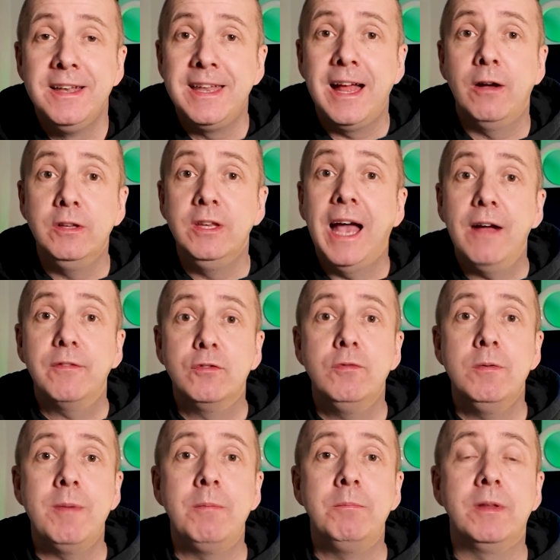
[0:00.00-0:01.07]
Now, you have to
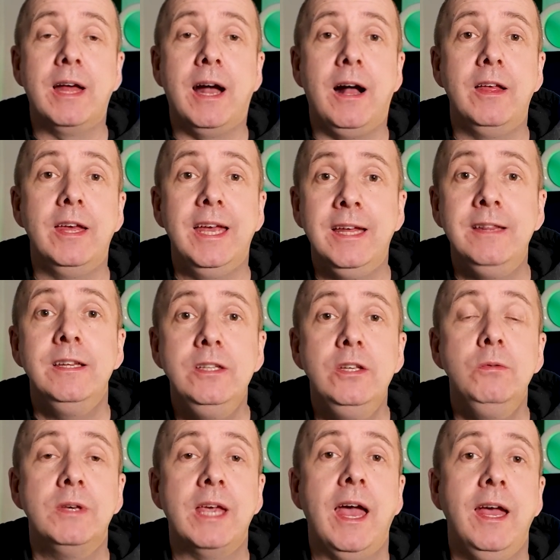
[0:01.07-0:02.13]
remember that in
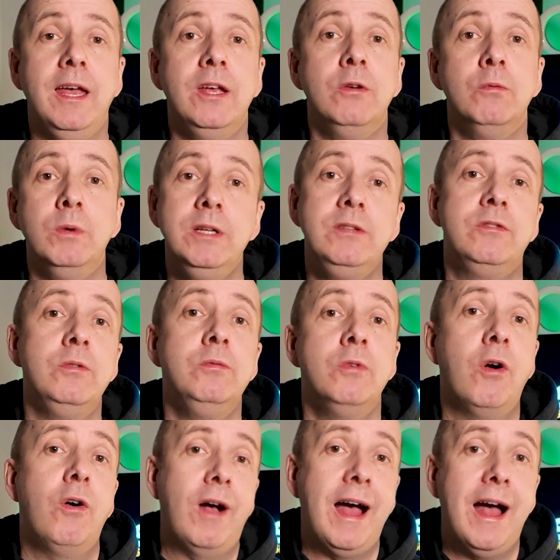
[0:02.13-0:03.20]
the UK, we do
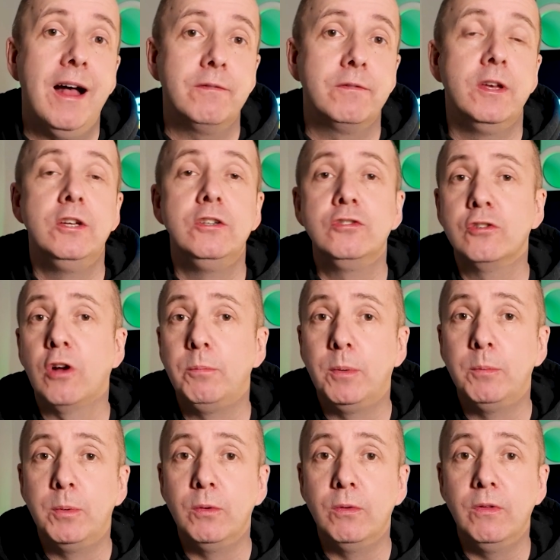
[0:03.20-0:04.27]
not have
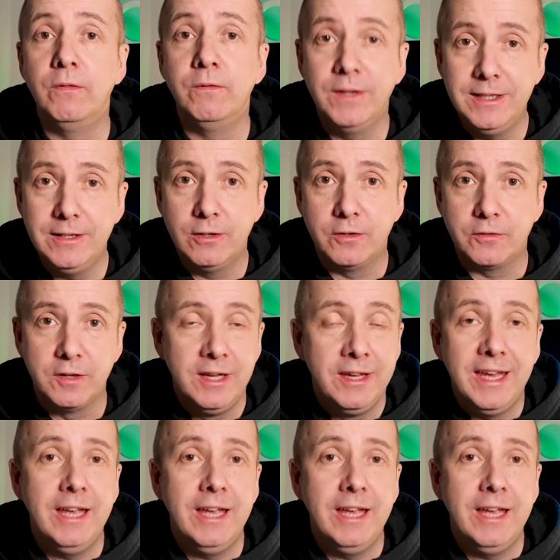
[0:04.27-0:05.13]
shoppable videos.